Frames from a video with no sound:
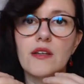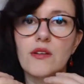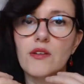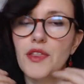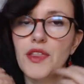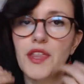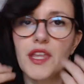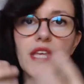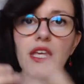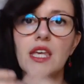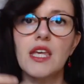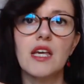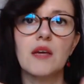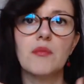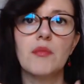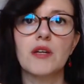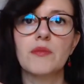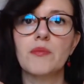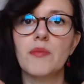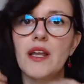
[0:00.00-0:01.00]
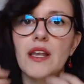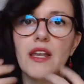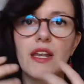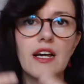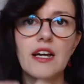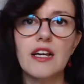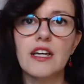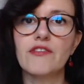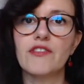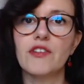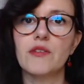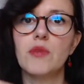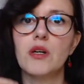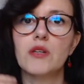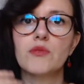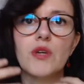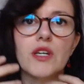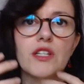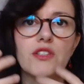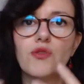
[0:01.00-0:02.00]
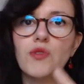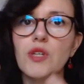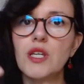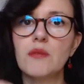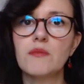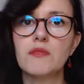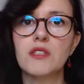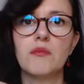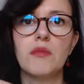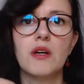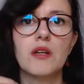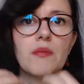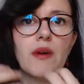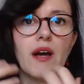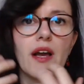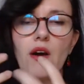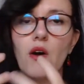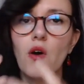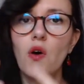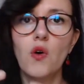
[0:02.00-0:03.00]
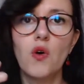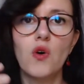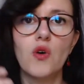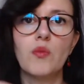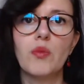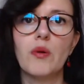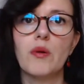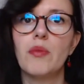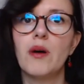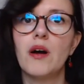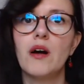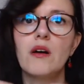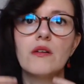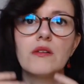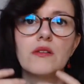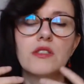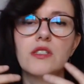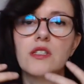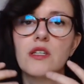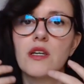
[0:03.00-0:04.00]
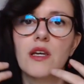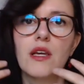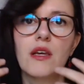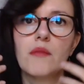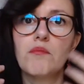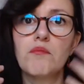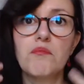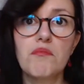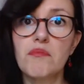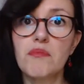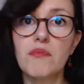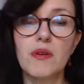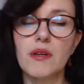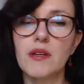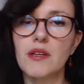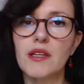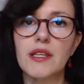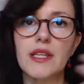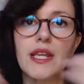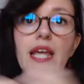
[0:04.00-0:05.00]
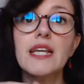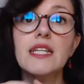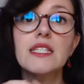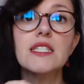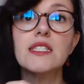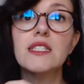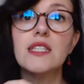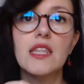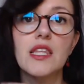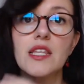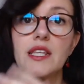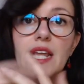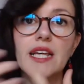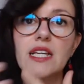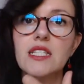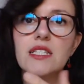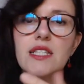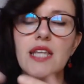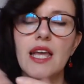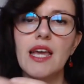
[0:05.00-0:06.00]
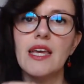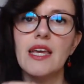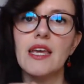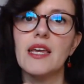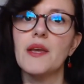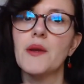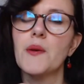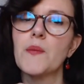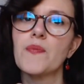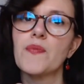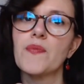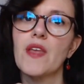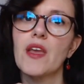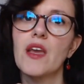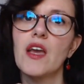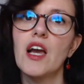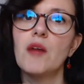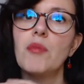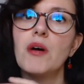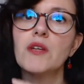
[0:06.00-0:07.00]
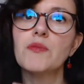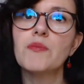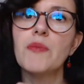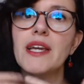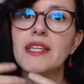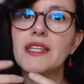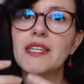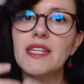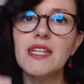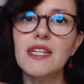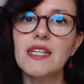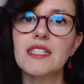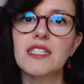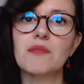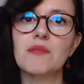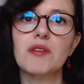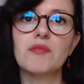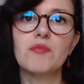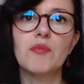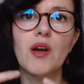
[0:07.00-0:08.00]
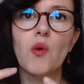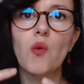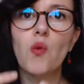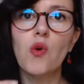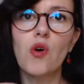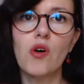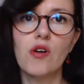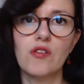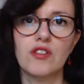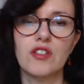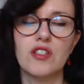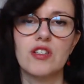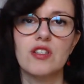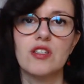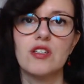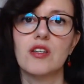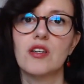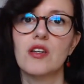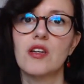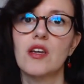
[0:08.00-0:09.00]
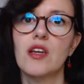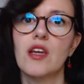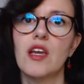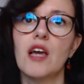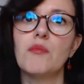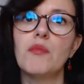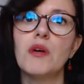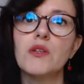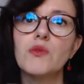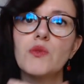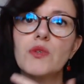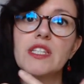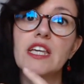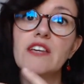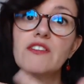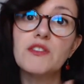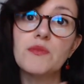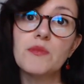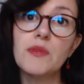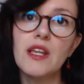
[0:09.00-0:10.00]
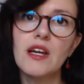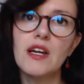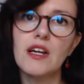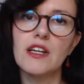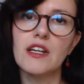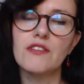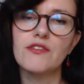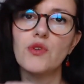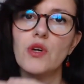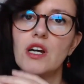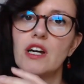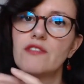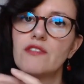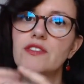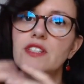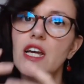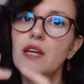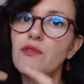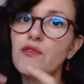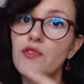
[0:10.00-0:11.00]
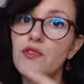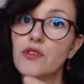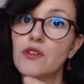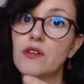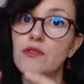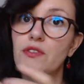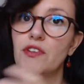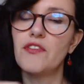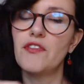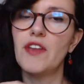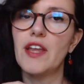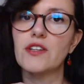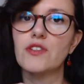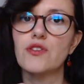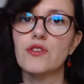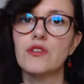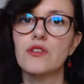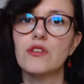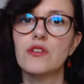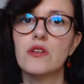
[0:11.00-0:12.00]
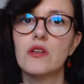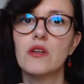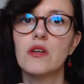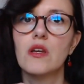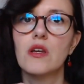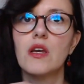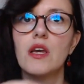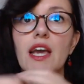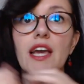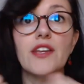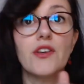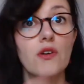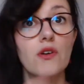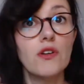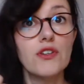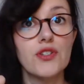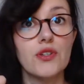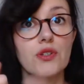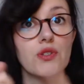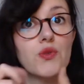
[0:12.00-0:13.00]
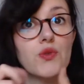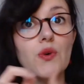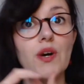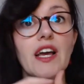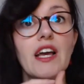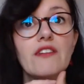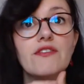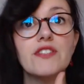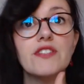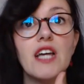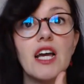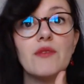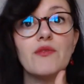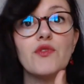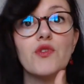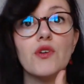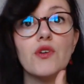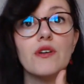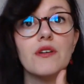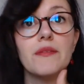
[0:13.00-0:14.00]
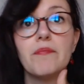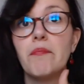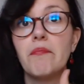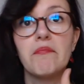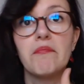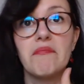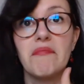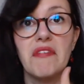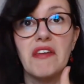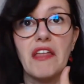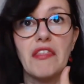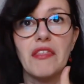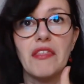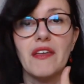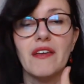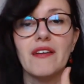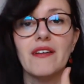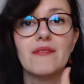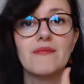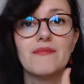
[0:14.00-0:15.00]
thinking about my life, about my dreams, about my hope, about the next day, about my needs, about my wants, about what gives me life. Do I have time for reflections? And also, do I have time for nothing?